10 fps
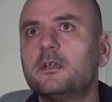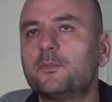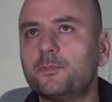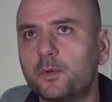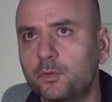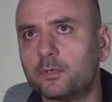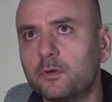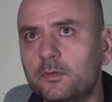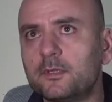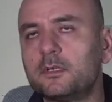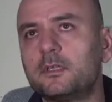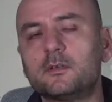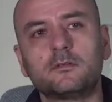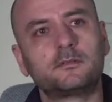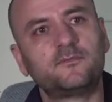People would go there. They
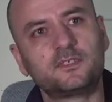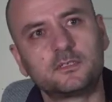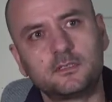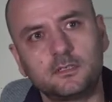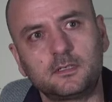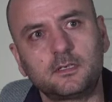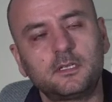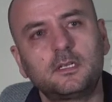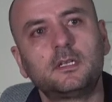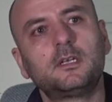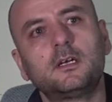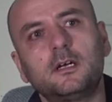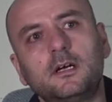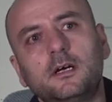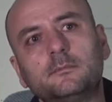go visit their
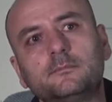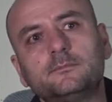uh,